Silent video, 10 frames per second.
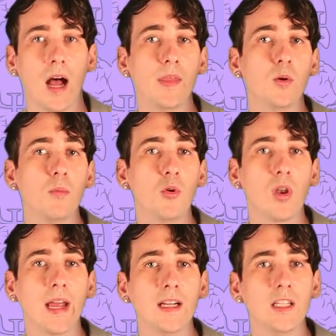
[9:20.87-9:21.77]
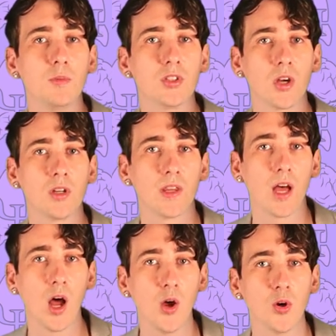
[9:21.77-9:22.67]
and they were more likely to be shown in the
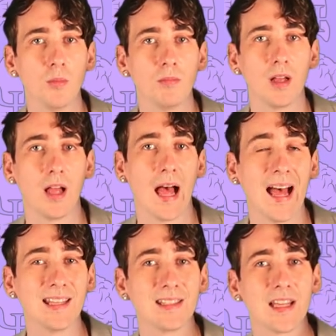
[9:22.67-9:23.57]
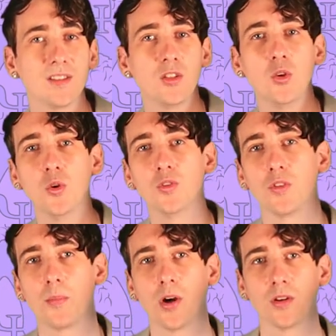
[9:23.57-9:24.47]
home and as the user of
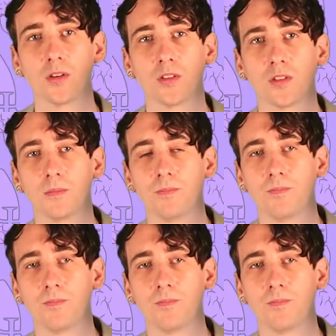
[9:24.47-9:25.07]
a product.